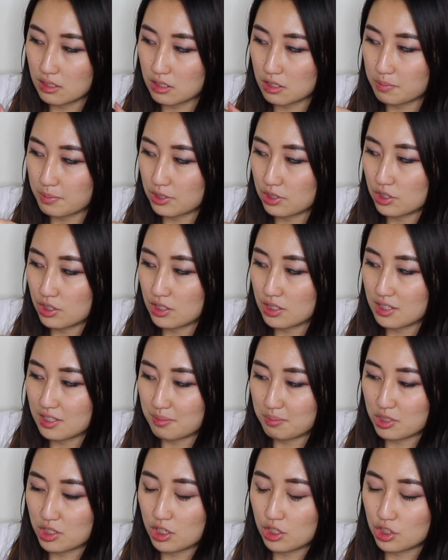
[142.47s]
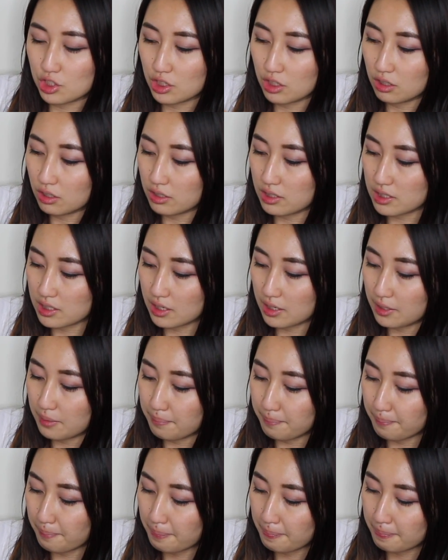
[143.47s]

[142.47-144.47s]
especially since I'm touching it all the time.